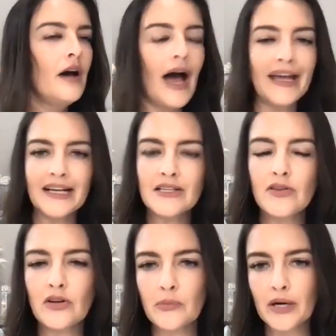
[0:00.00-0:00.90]
I guess a
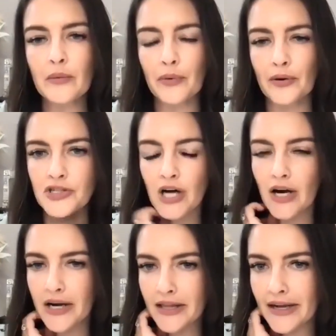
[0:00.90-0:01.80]
little bit of both,
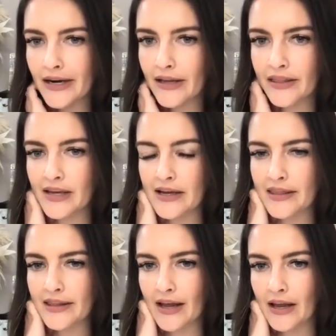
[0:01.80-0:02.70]
Shari. Like I think
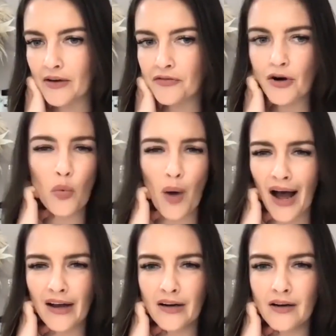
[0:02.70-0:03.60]
that for a
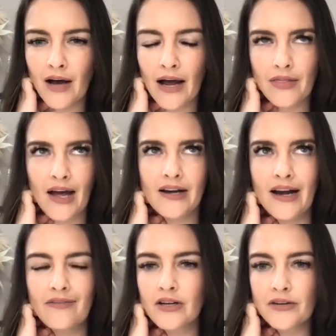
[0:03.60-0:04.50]
while, that
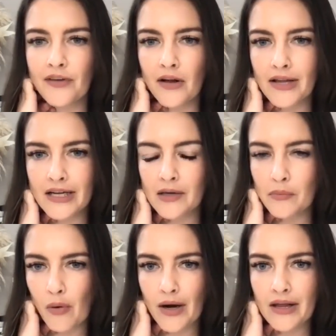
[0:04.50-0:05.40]
never felt like an
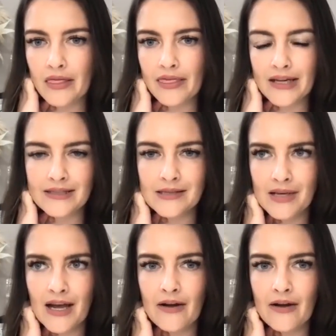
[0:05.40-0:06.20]
important thing to me.